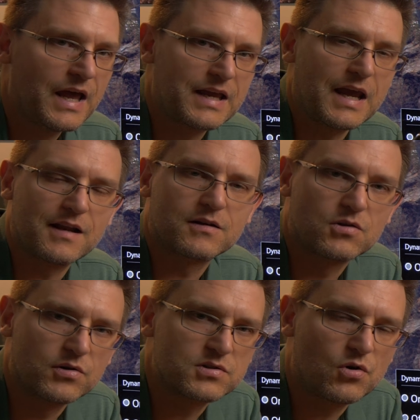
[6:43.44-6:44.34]
again,
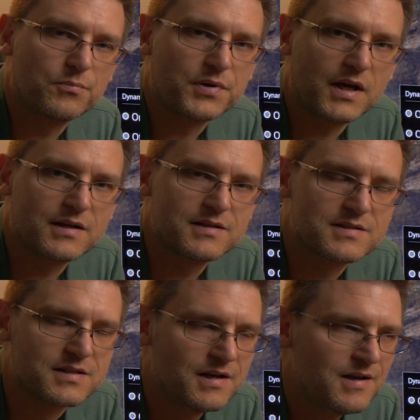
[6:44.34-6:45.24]
don't compare
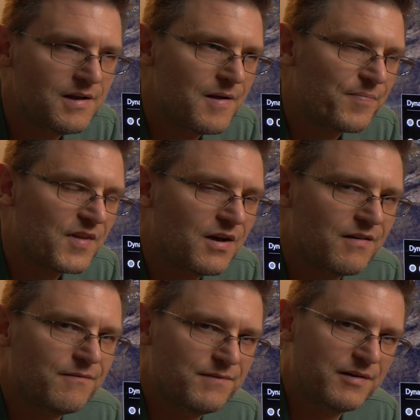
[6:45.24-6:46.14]
this
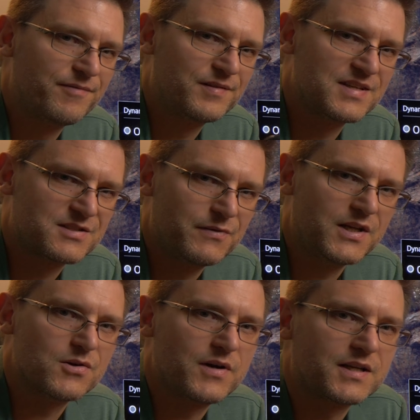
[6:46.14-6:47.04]
with this
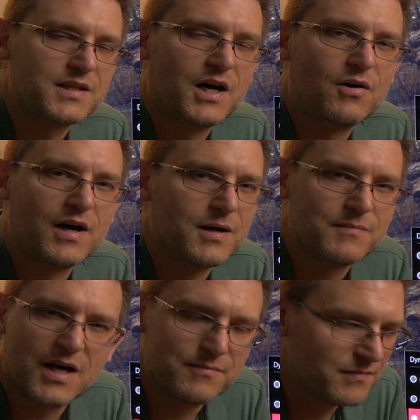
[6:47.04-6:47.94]
video right now.
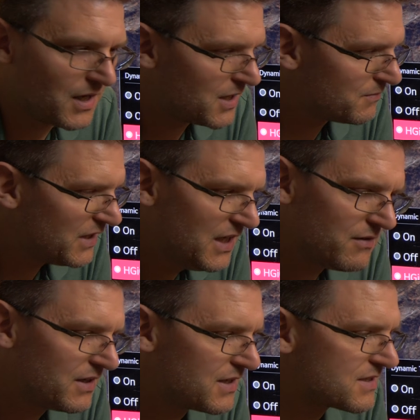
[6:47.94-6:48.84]
I'm
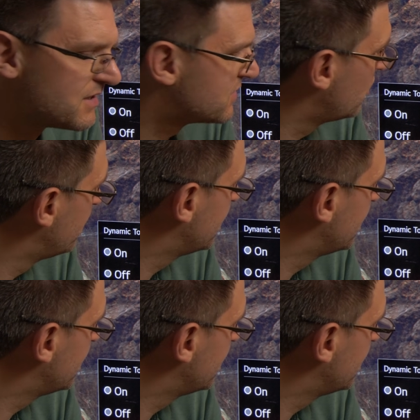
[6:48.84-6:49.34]
hearing this so